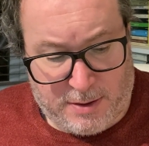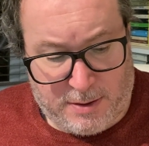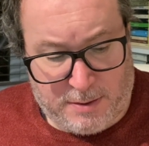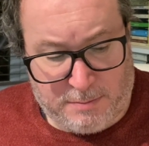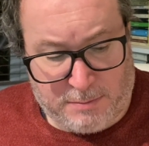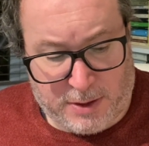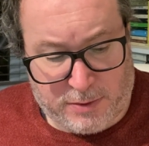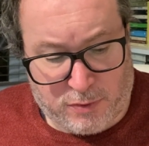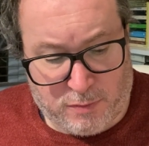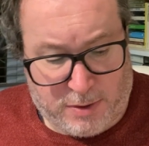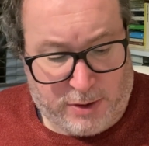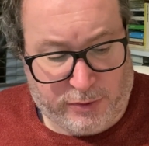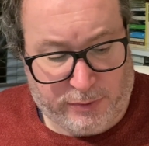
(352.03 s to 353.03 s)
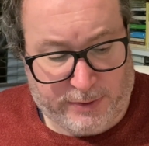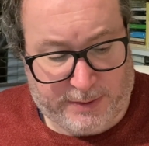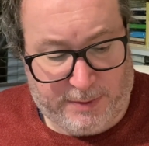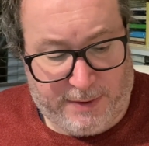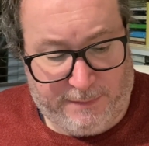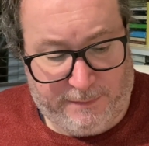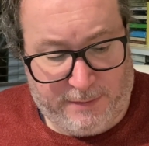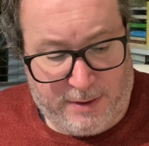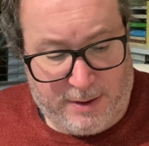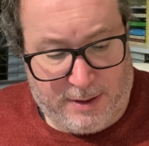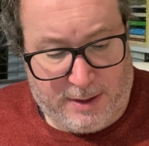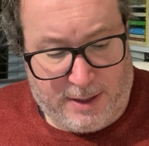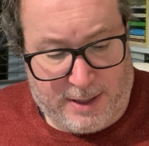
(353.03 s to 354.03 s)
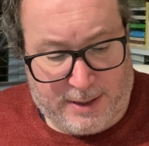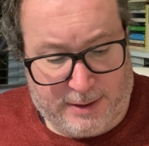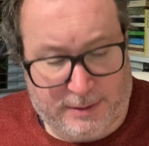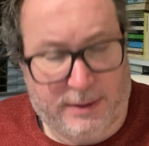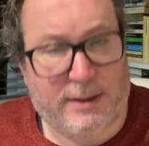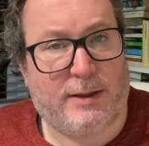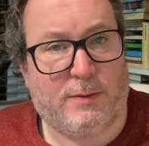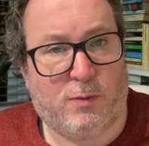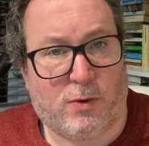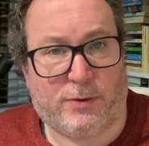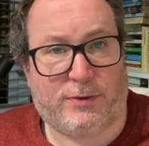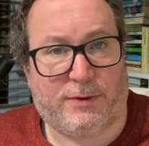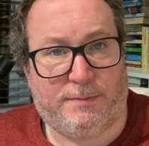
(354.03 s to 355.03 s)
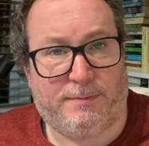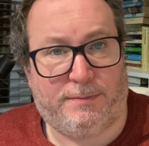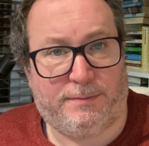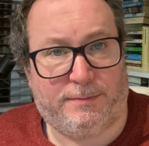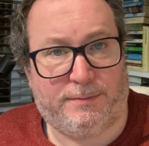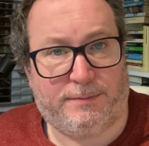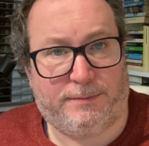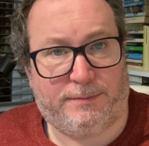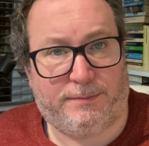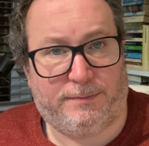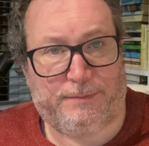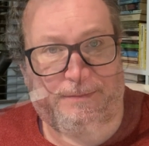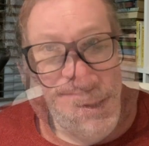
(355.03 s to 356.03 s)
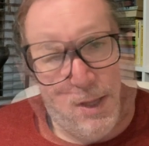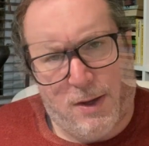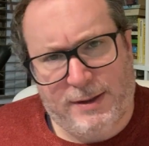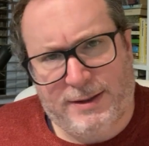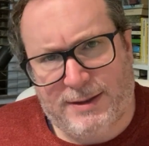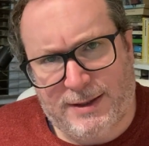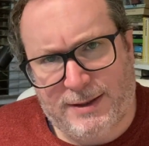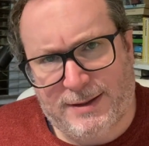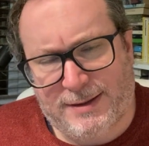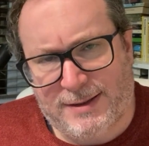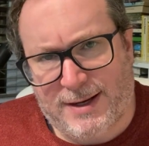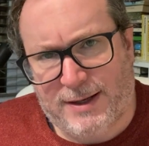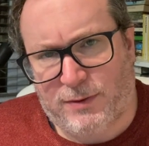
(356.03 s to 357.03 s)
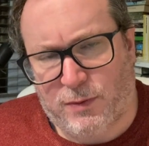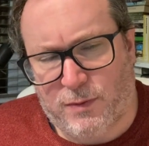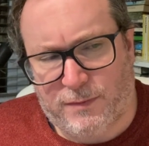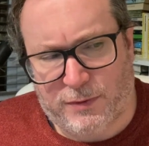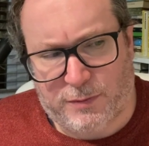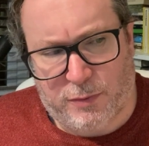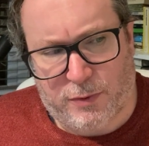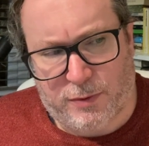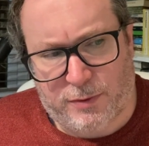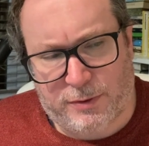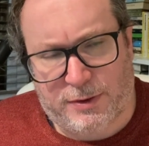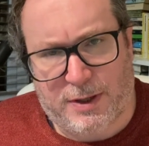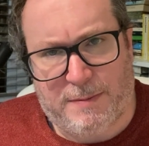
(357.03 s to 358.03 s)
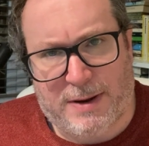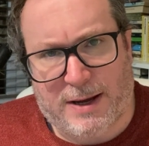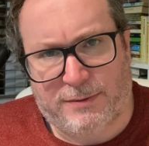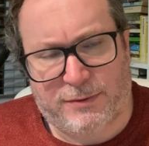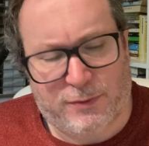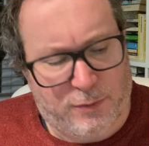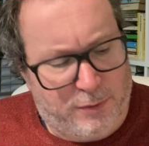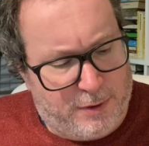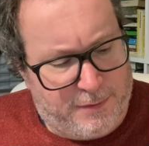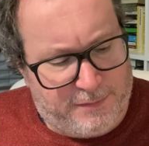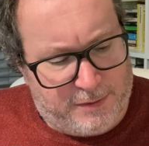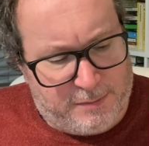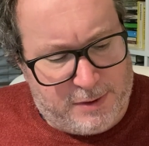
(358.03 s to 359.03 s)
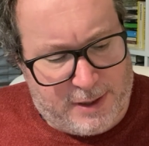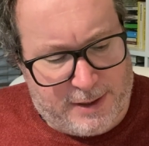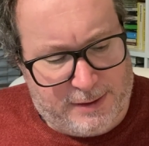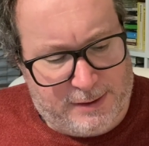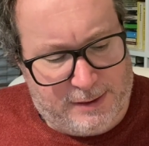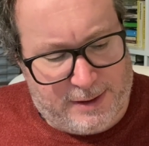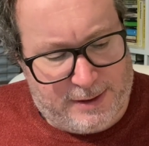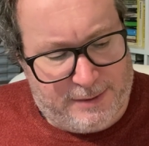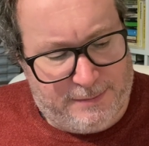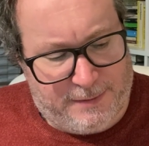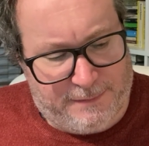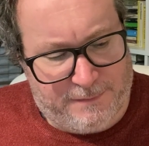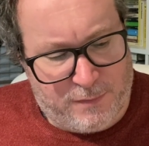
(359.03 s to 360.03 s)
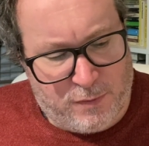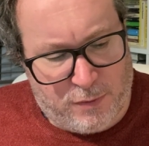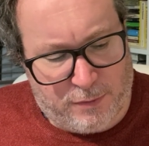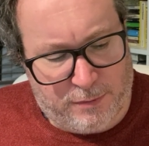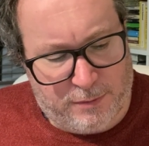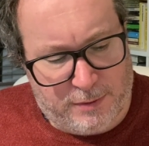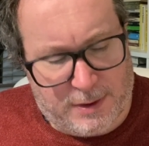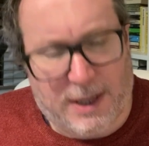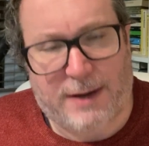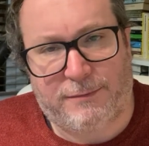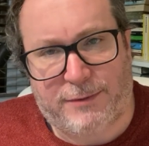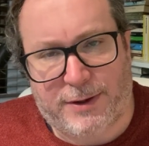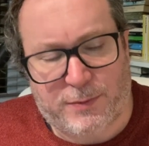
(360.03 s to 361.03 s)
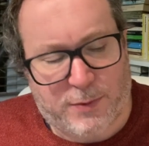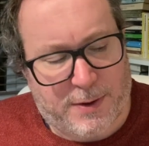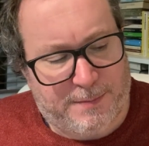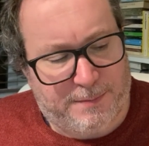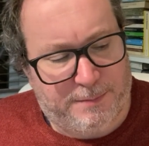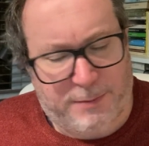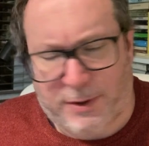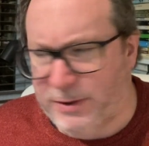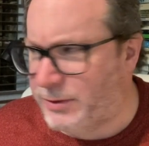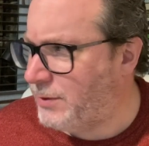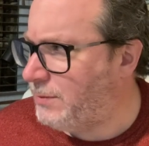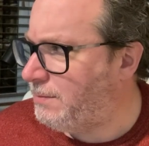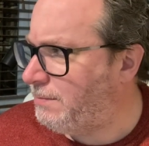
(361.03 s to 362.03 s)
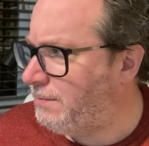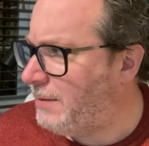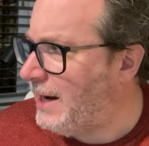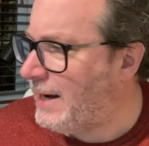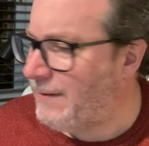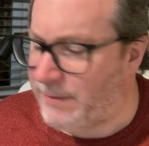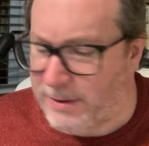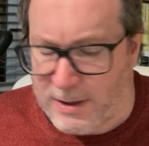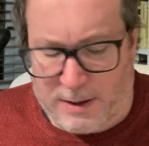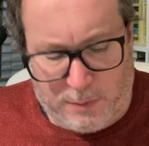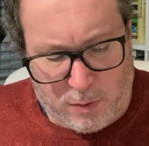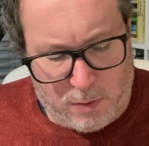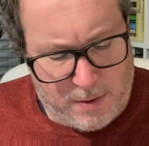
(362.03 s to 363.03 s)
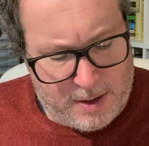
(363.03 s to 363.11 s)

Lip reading: Michael Marshall Smith, and Ian Watson. I see this next author's books about all over the place. I've not yet read one, but I do have a couple.